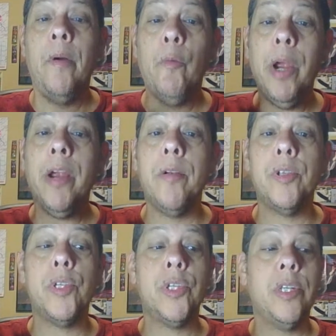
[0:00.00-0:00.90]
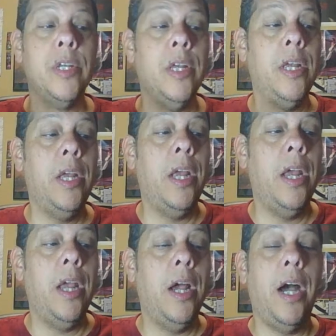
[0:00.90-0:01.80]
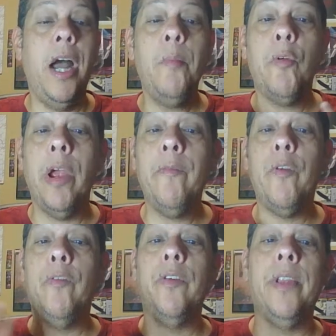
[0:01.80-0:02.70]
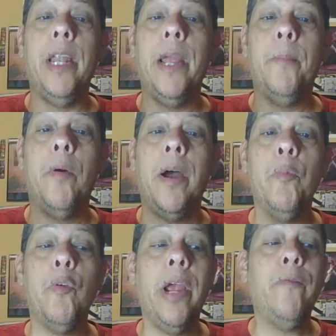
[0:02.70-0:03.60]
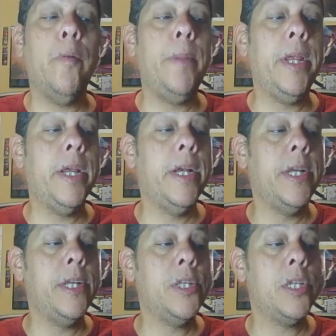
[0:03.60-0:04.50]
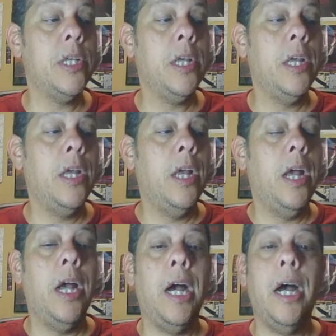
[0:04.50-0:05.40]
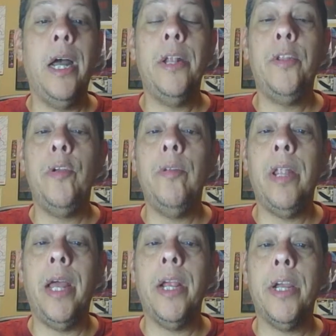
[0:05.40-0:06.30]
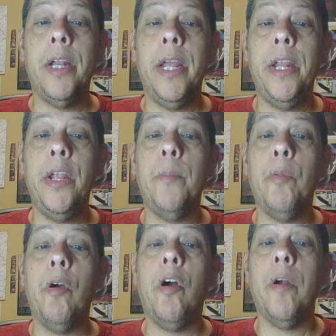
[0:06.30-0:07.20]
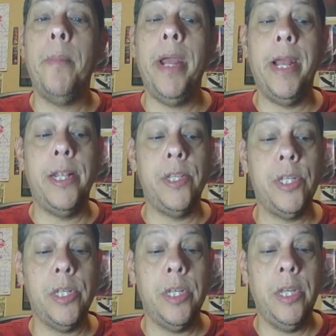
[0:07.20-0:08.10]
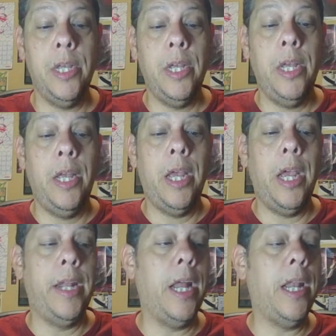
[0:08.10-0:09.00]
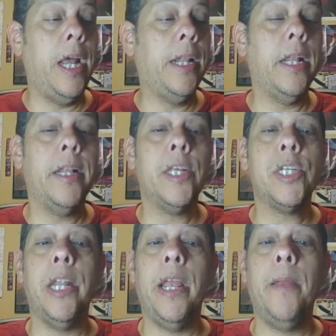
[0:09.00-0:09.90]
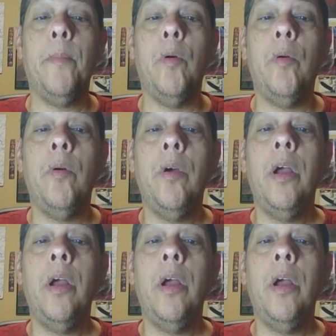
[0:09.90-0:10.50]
records. I'm grateful for the label. I'm grateful because I do like Canadian prog bands, and I like that this label